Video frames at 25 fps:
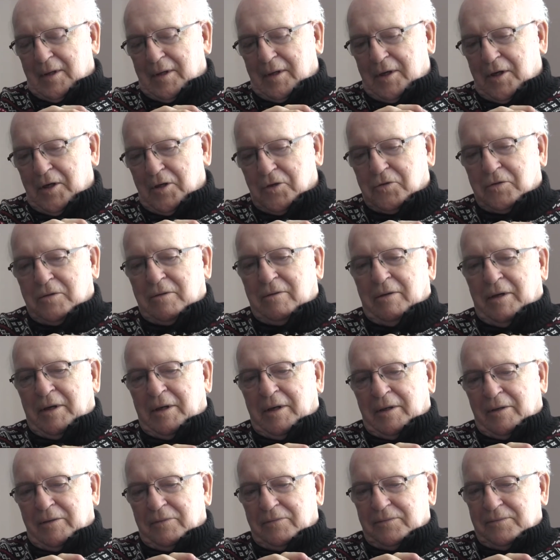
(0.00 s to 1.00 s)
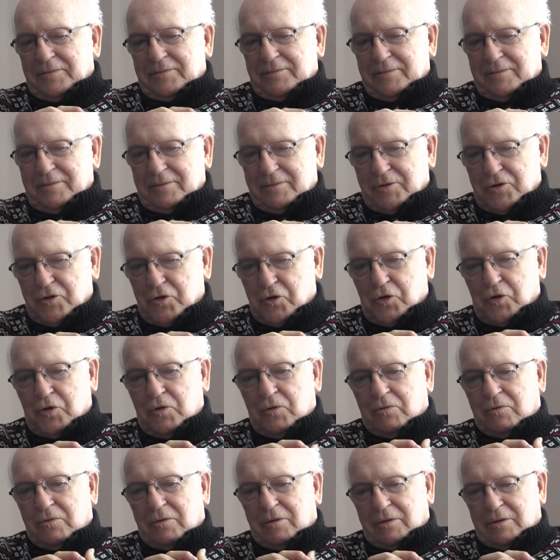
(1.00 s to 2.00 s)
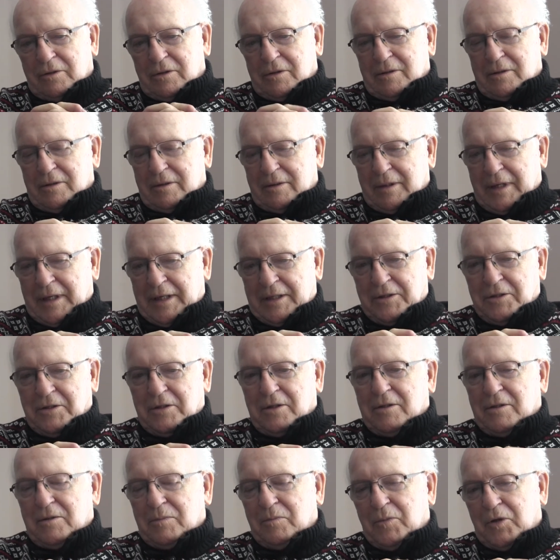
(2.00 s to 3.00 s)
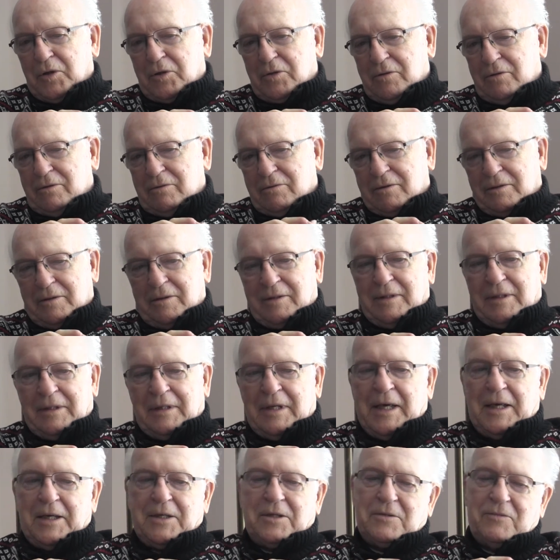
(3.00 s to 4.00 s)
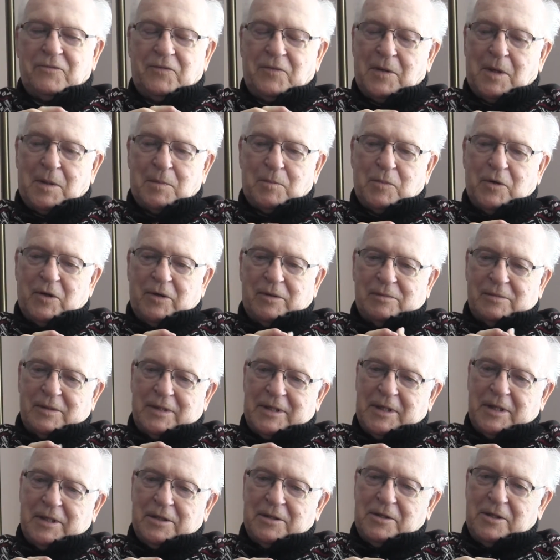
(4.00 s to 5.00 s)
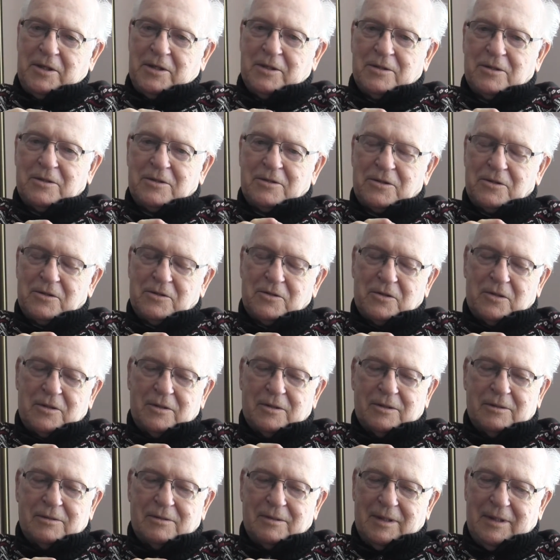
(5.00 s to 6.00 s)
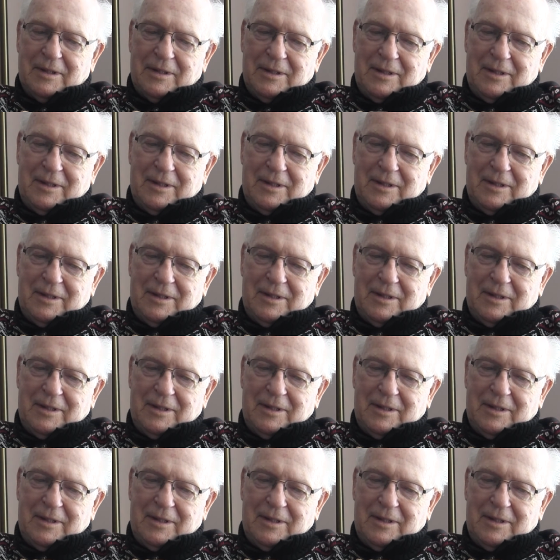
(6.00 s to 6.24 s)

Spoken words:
history of schools as it's matured in the last 5 to 10 years or so.